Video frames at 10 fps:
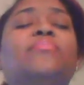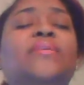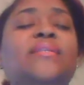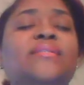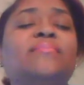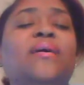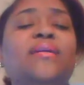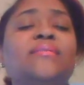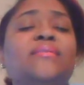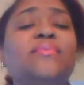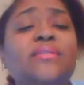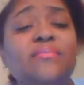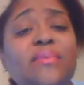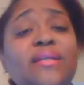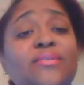Please, somebody send me
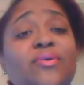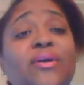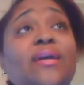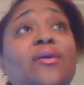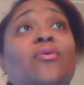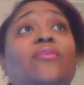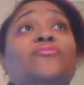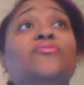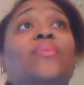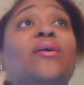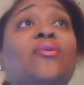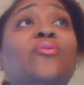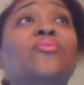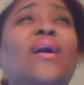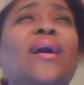some money so I can go off to my
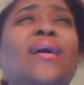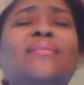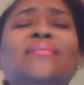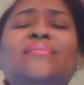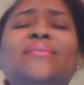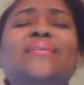own island.